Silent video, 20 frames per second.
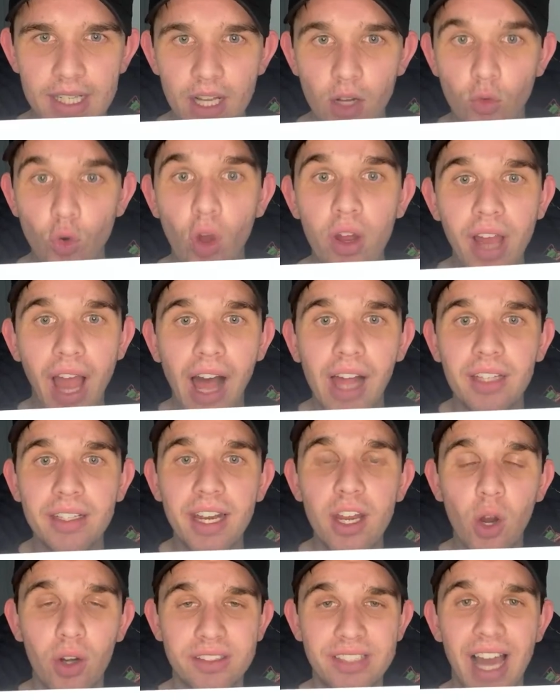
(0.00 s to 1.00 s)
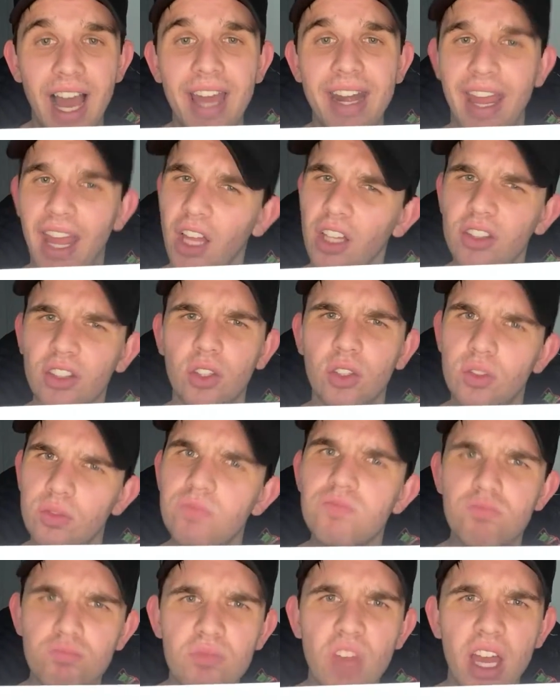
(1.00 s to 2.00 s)
Roy Halladay or Todd Helton?
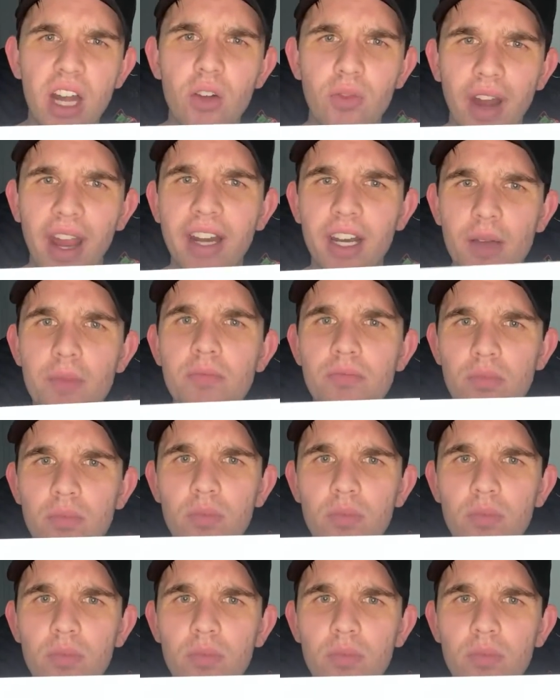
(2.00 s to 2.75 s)
Kind of random.